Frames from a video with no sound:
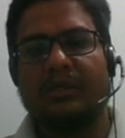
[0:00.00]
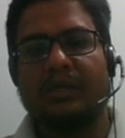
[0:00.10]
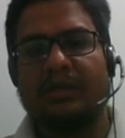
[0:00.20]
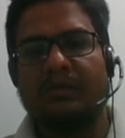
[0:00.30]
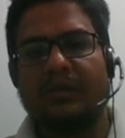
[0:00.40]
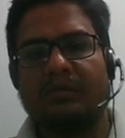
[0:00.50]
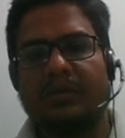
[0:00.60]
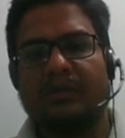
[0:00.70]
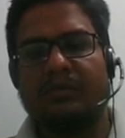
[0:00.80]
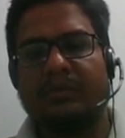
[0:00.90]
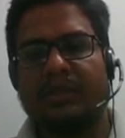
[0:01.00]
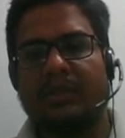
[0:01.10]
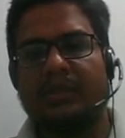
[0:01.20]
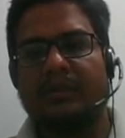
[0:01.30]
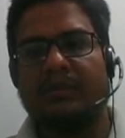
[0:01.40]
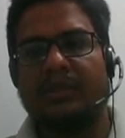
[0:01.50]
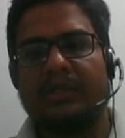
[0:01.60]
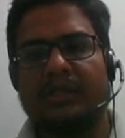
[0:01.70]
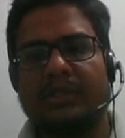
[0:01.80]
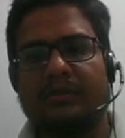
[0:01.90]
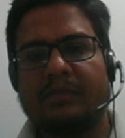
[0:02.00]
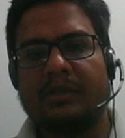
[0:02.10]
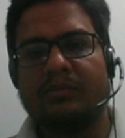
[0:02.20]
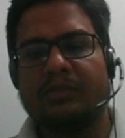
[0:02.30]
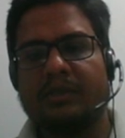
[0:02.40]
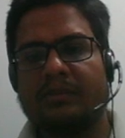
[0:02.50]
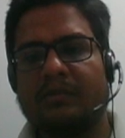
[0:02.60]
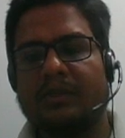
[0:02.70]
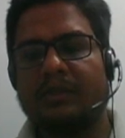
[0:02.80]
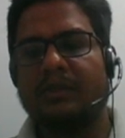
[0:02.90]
and 1 plus omega, that we can write it as minus omega square.